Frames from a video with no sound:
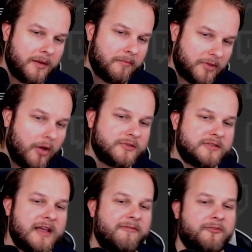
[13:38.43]
But those are
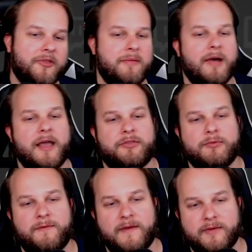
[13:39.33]
definitely my
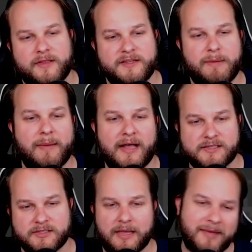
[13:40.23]
three favorite things. Bob
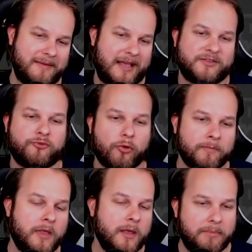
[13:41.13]
Hoskins, I mean, you guys four.
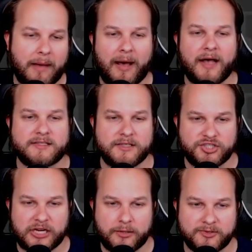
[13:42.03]
Bob Hoskins,
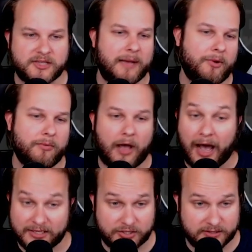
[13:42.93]
John Leguizamo,
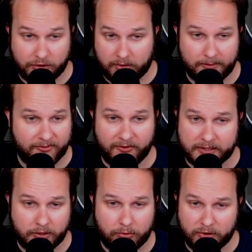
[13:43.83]
Hoskins' incredible
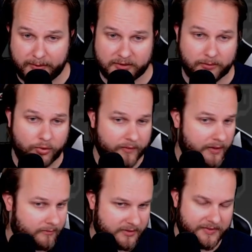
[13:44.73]
fucking quote about the movie,
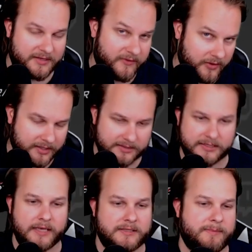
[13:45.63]
which I think is very
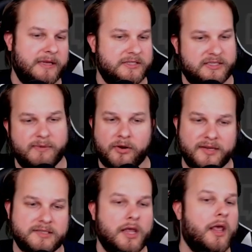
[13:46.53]
concise about his
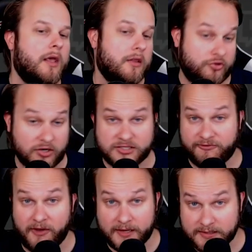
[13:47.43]
experience. Trust the
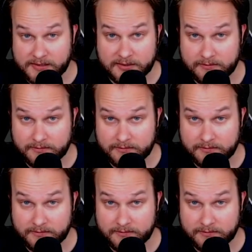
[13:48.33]
fungus.